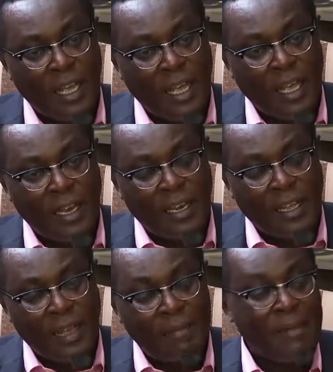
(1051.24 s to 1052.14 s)
and
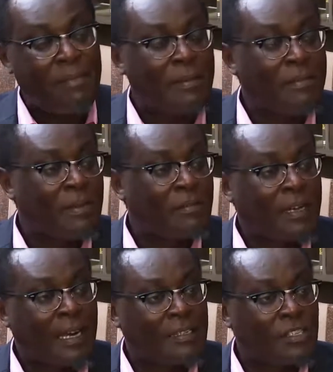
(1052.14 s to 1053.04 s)
there might be a bit of
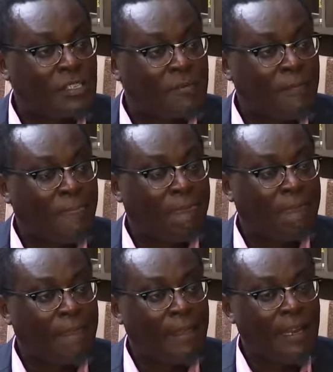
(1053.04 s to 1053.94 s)
clashes.
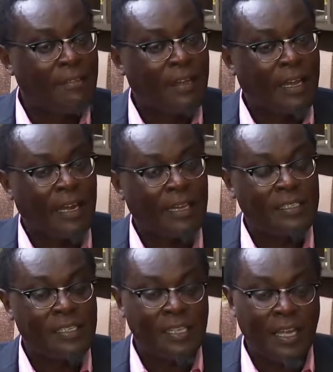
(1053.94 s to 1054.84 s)
And if there are
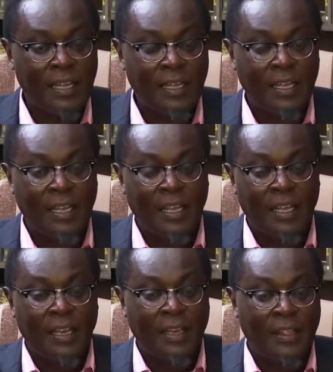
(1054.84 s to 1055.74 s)
clashes there,
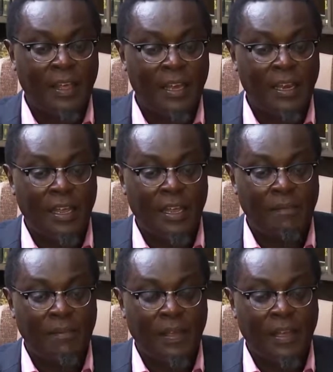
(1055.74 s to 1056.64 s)

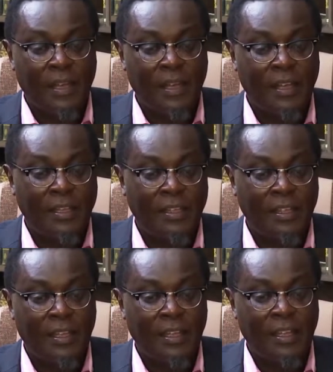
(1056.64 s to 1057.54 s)
then
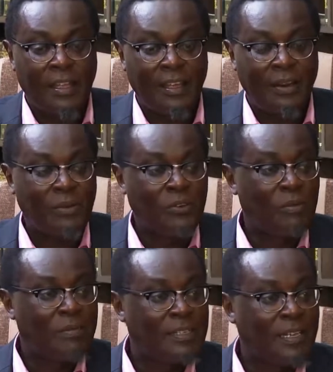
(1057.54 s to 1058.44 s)
Ruto will
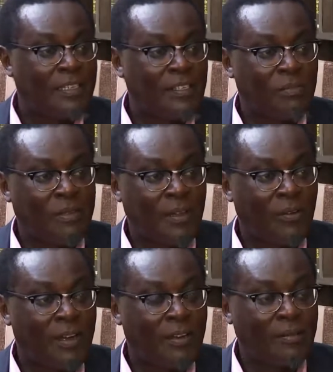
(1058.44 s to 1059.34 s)
be said to be the
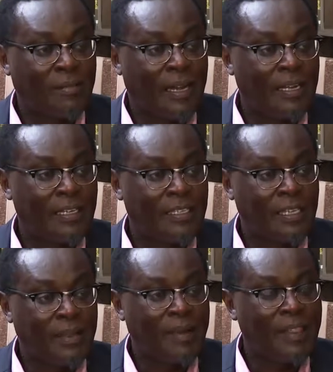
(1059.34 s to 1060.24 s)
one behind it.
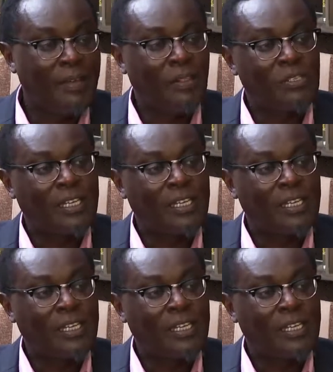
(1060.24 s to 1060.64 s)
And by the way, those